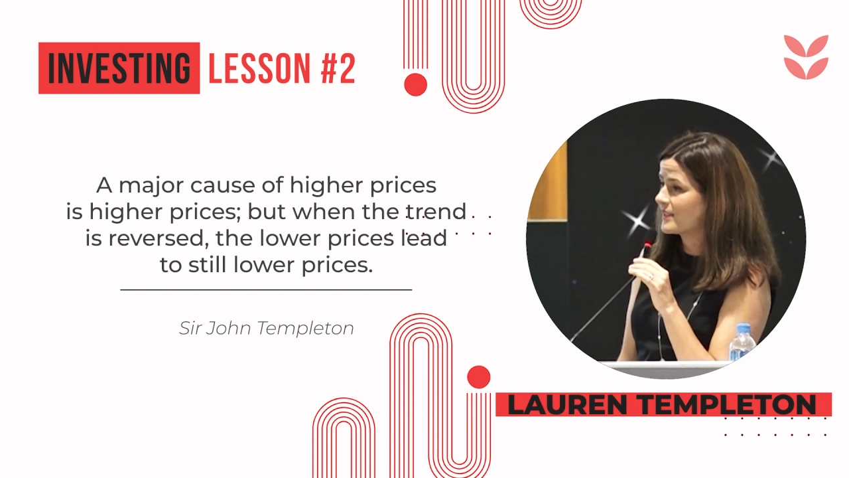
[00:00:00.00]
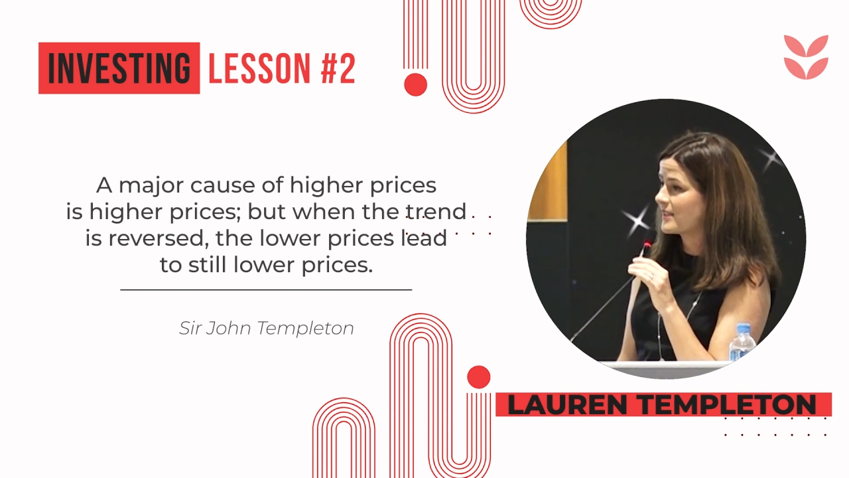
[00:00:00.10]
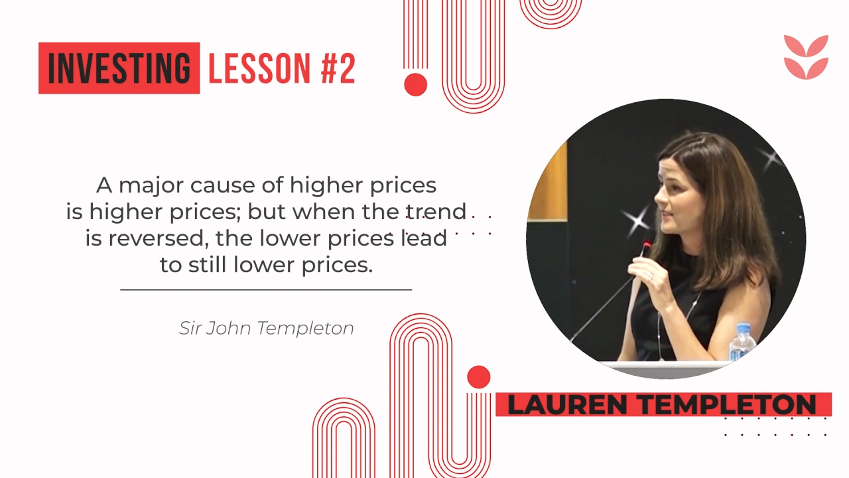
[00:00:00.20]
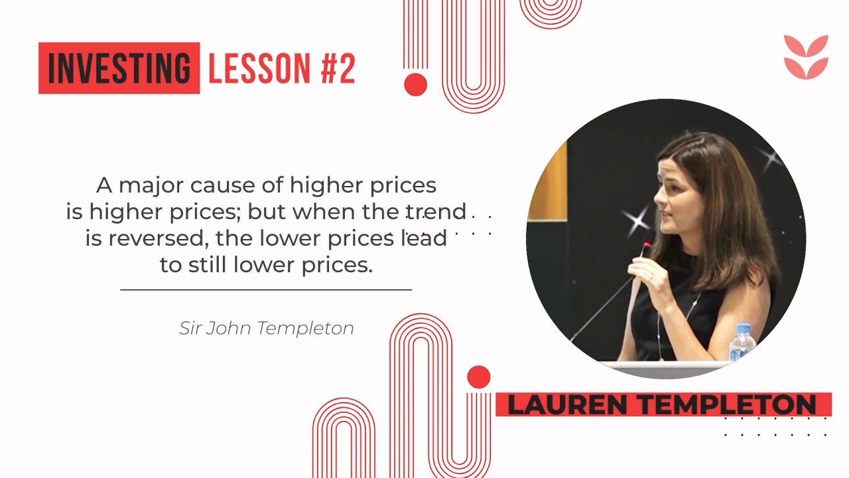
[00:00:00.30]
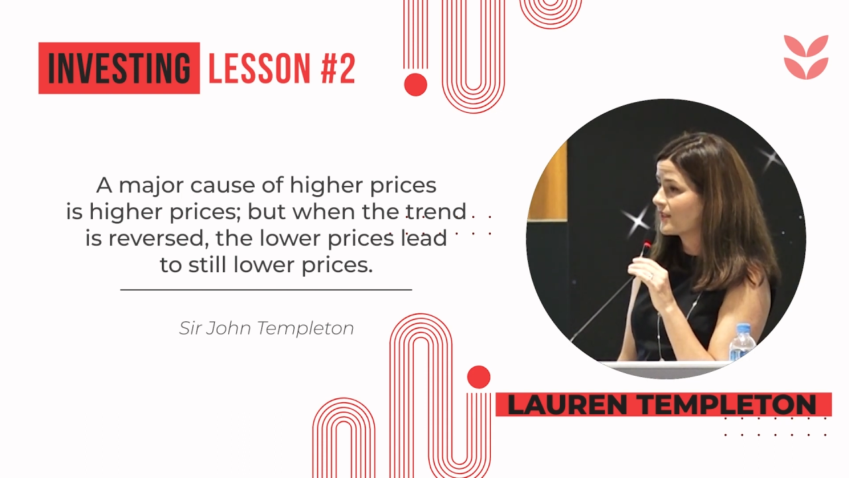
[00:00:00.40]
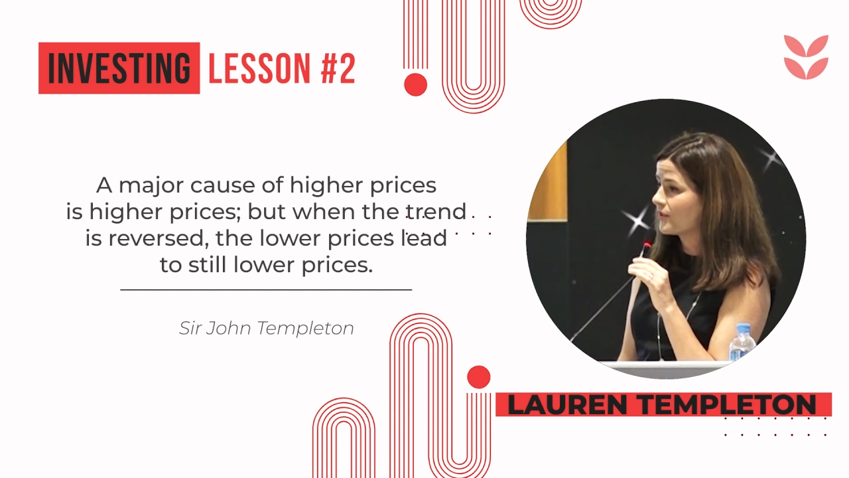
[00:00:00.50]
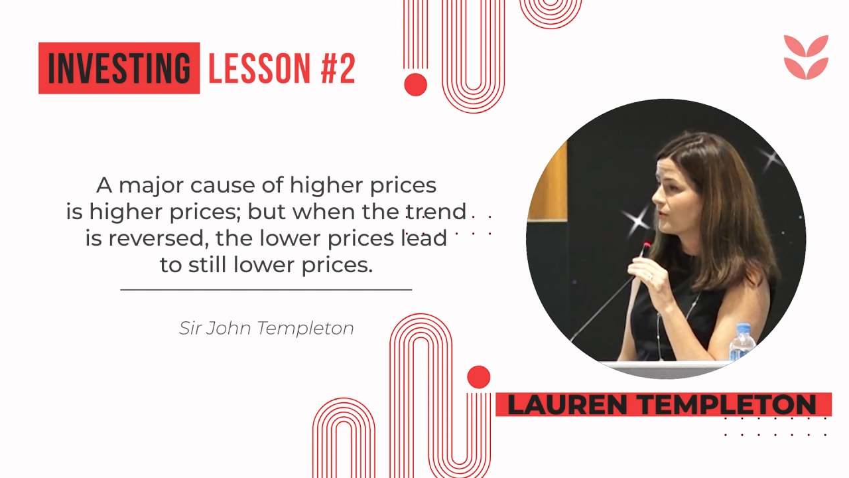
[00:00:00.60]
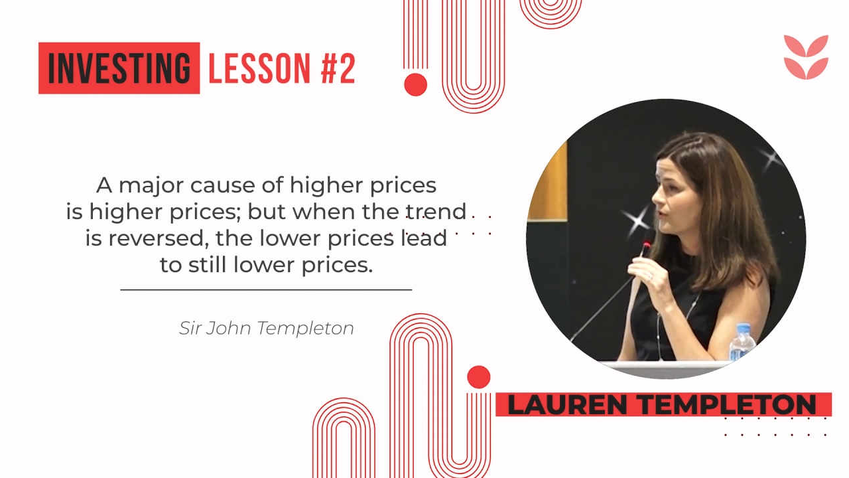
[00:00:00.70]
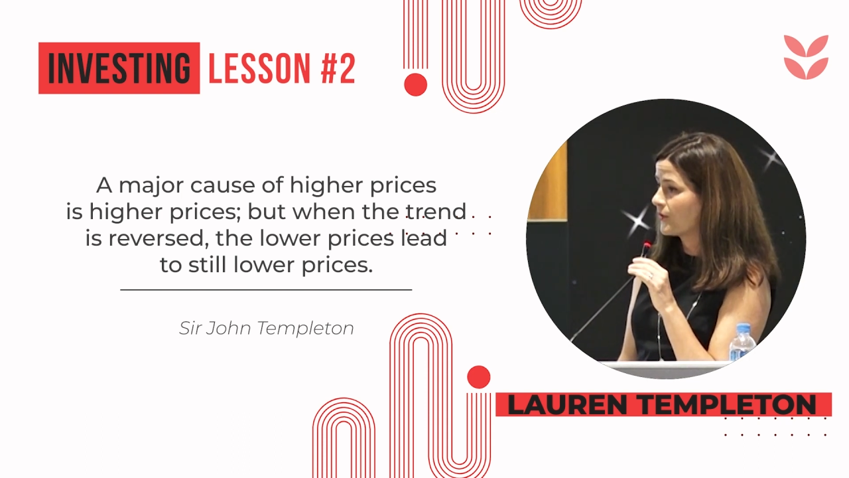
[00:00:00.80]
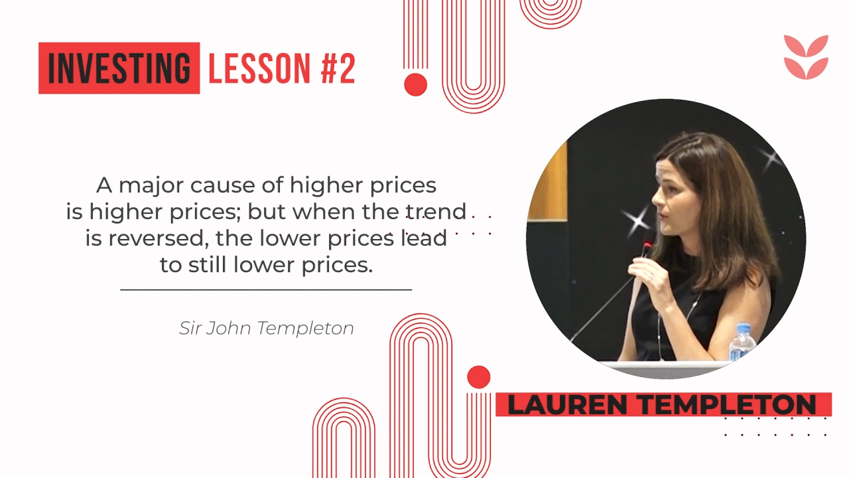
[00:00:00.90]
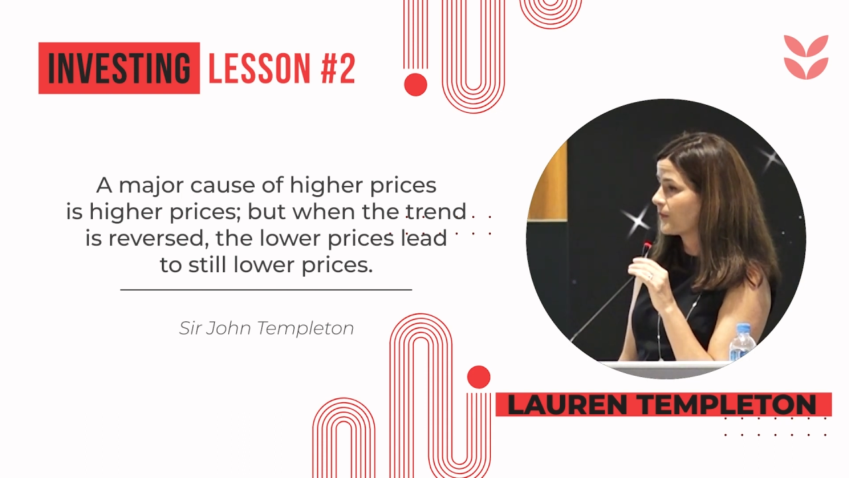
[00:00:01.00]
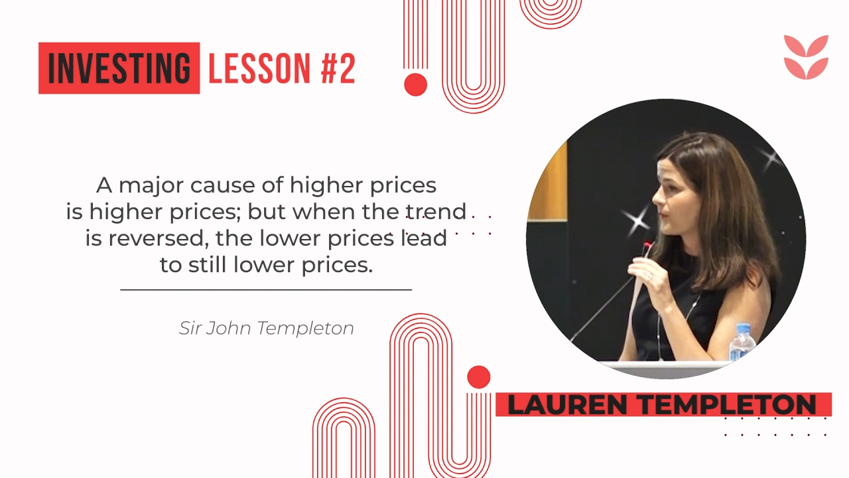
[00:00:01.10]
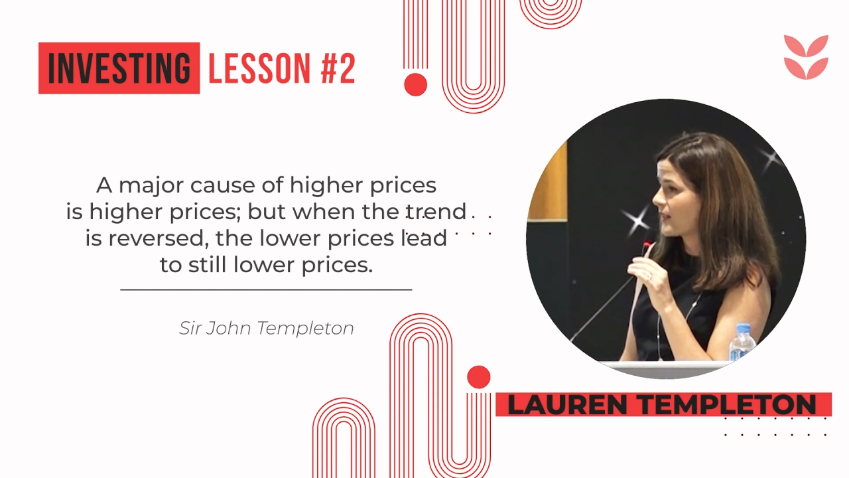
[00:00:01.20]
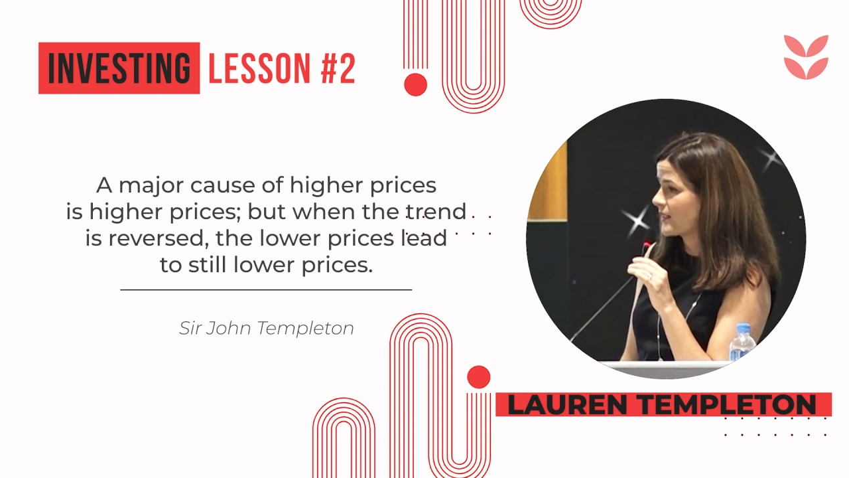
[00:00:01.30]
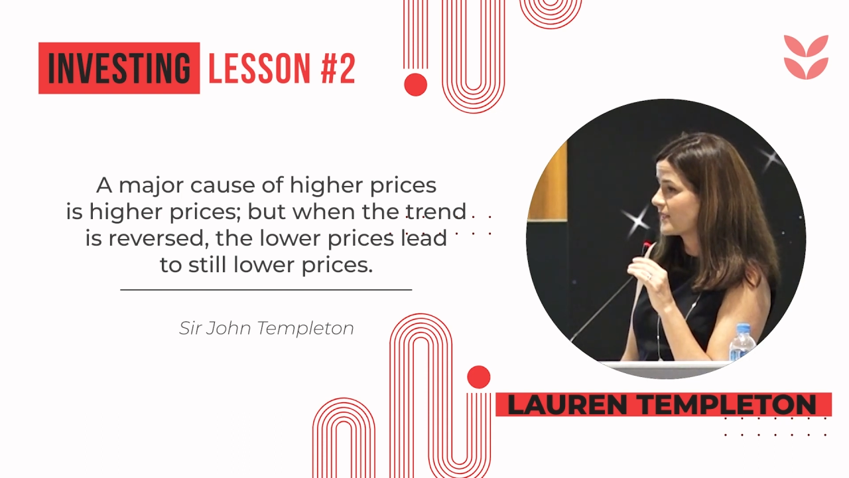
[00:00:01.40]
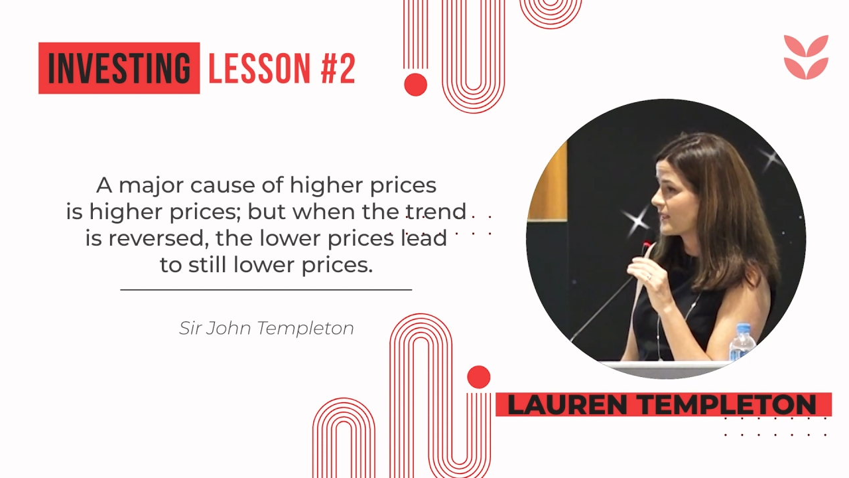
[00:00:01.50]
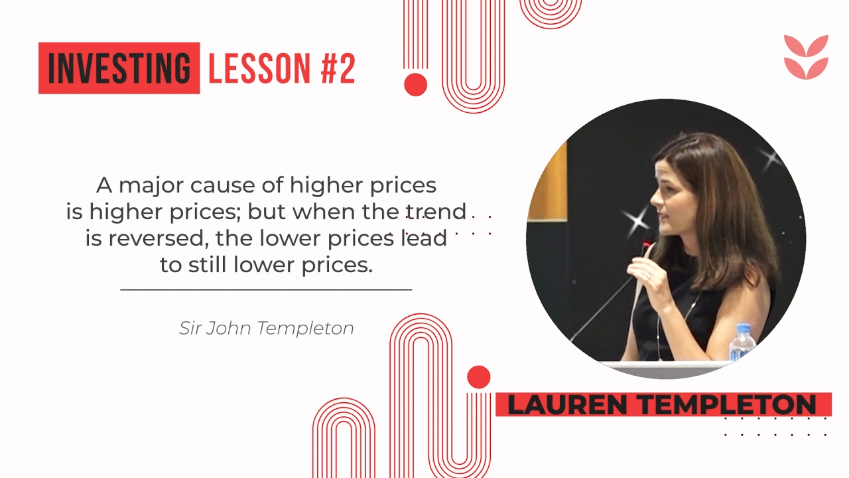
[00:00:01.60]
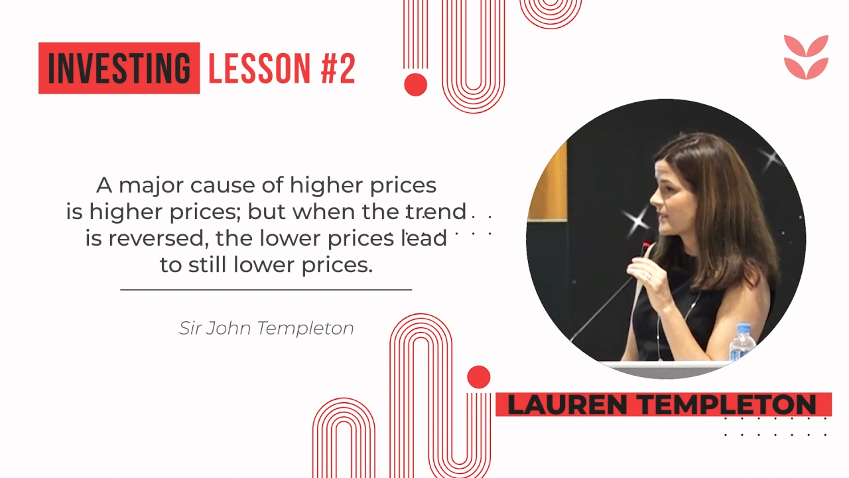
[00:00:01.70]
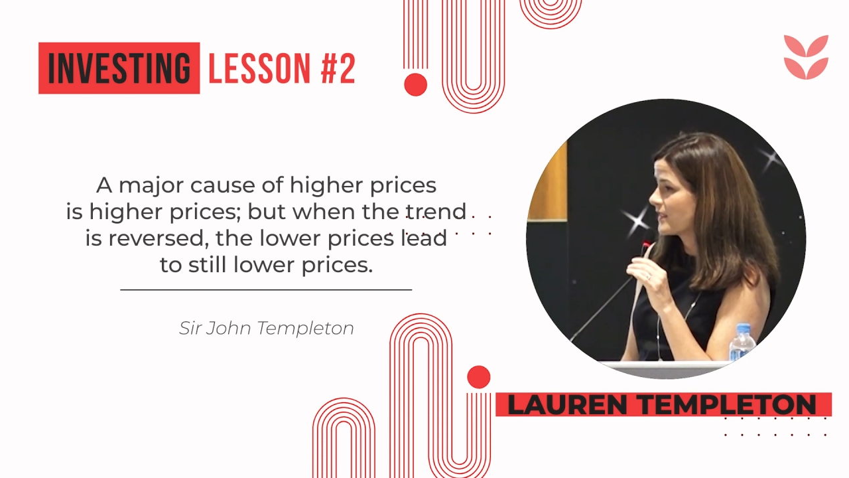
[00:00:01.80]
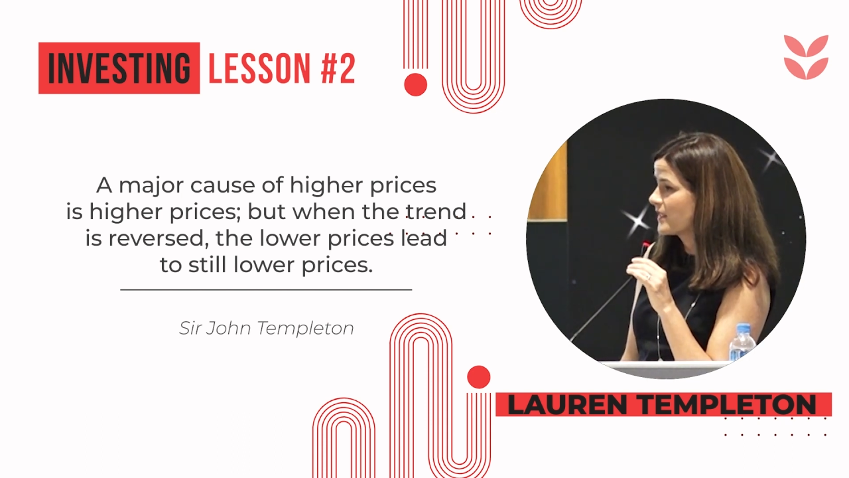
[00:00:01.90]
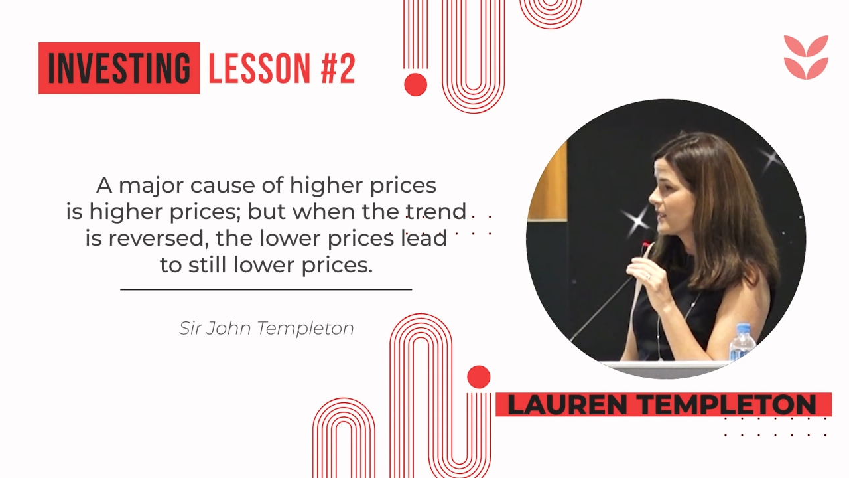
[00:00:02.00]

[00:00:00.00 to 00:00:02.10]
still lower prices.